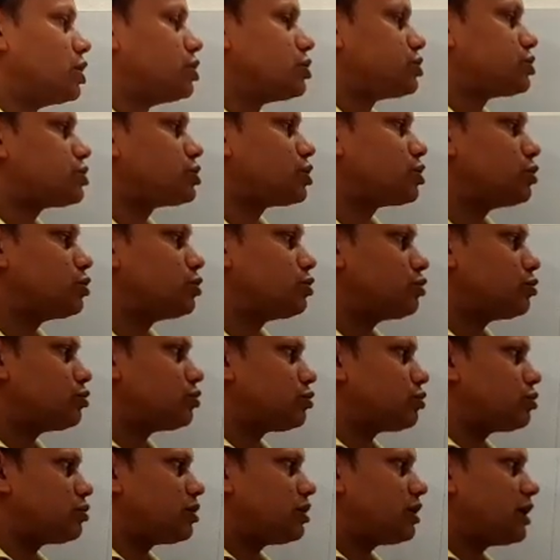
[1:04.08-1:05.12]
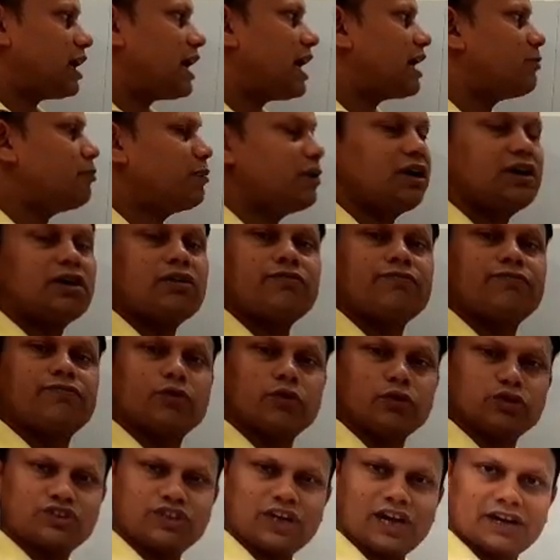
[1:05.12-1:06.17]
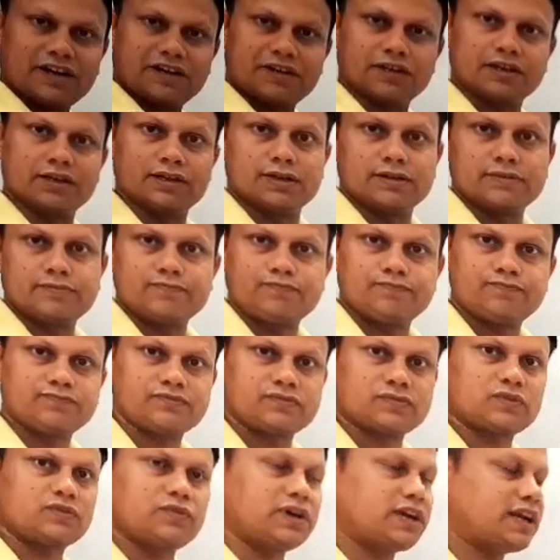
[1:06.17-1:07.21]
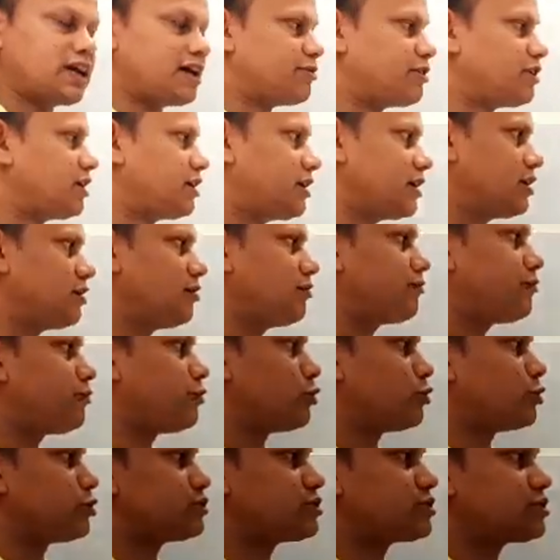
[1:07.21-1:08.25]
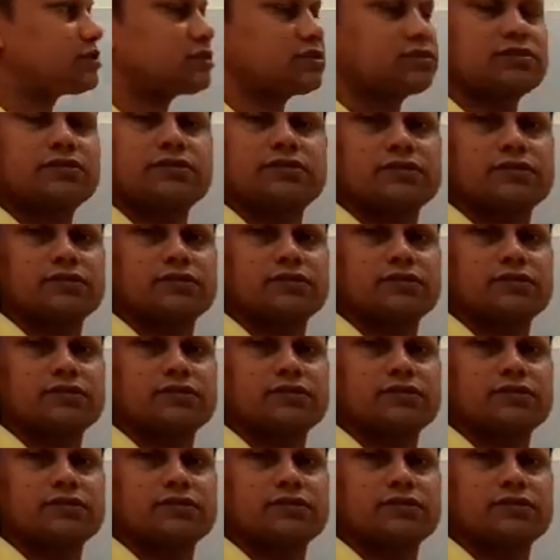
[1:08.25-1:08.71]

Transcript: So I have made a flow chart here where I have written force